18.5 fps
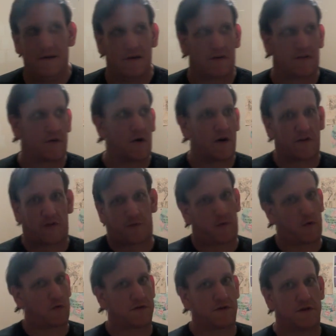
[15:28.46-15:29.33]
So I
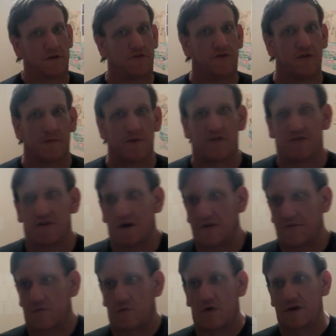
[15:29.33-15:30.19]
just pulled into Jimmy
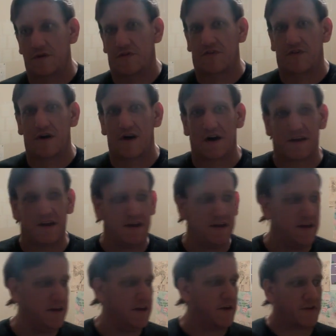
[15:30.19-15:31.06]
John's, went inside,
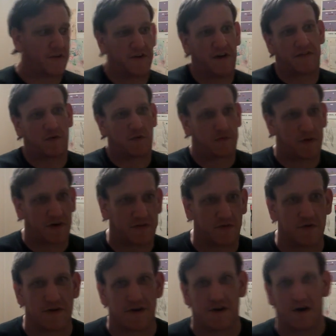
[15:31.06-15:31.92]
sat there with my
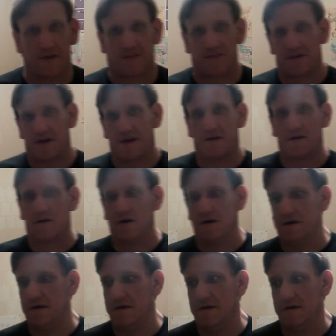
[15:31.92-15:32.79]
3DS, and ate
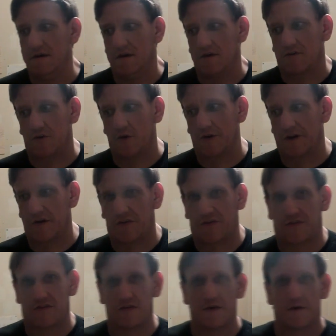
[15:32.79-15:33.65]
a turkey
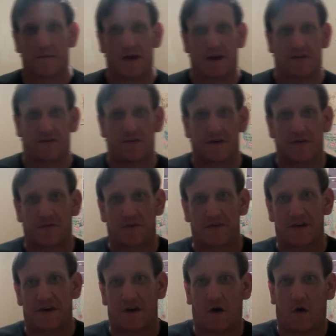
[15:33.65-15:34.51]
slim, actually is
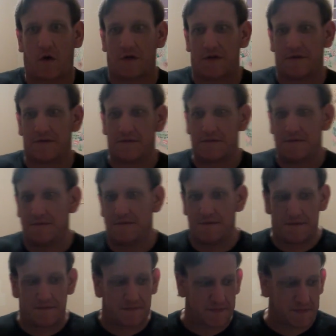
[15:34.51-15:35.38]
what they call it.
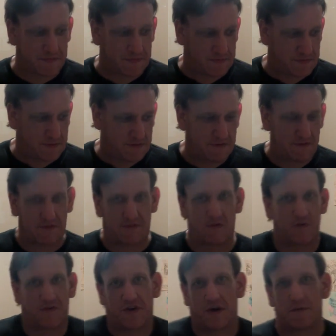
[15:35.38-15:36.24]
It's
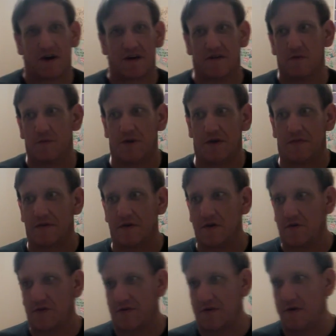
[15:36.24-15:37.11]
the first time I'd ever been
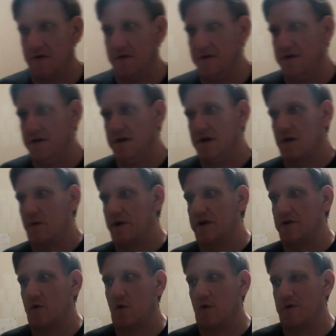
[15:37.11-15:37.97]
there, so
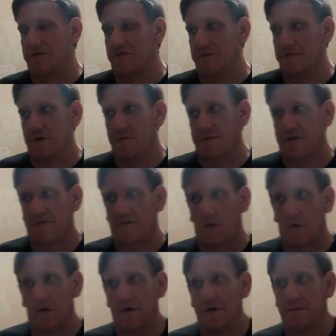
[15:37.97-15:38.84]
we had ordered from there
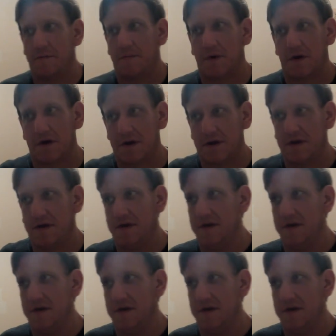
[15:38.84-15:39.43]
before, but